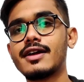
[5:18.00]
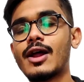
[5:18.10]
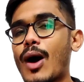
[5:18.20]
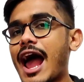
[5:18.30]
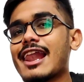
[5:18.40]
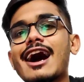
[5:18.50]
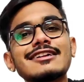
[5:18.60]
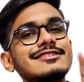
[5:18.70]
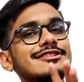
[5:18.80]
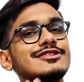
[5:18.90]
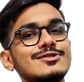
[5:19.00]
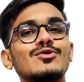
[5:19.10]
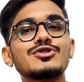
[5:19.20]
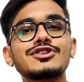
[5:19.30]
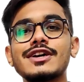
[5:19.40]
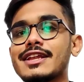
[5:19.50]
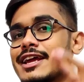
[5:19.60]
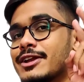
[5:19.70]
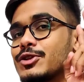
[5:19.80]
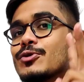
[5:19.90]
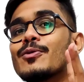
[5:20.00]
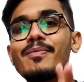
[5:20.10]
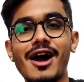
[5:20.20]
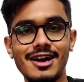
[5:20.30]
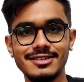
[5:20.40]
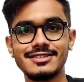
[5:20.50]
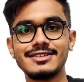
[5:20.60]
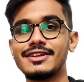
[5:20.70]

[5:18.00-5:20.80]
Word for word: Now I'll answer this question in two parts.